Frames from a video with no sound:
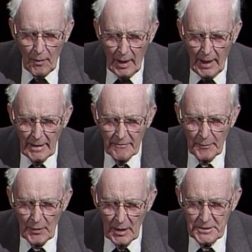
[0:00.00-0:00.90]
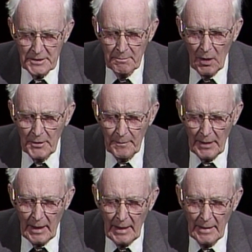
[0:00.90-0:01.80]
why of the process
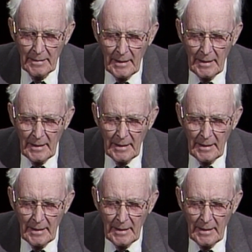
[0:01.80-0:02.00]
multiply